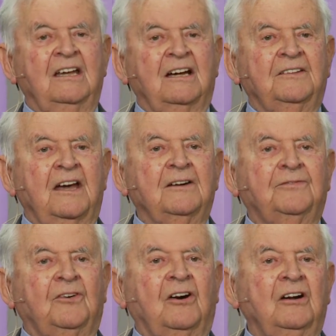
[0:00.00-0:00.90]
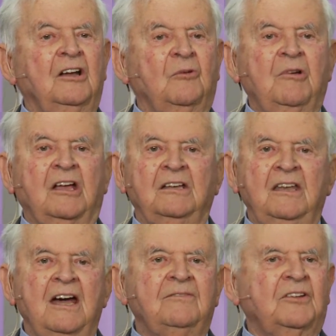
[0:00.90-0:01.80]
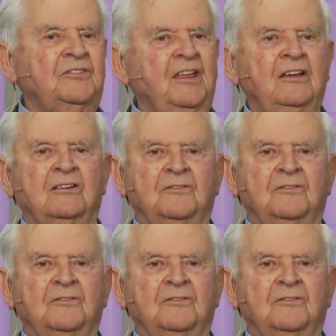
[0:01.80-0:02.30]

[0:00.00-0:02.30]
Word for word: And therefore, we can never think